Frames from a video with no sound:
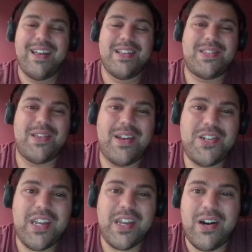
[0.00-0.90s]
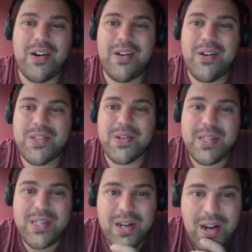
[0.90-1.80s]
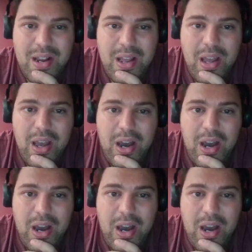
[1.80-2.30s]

So there she go. Oh, no. So it's her.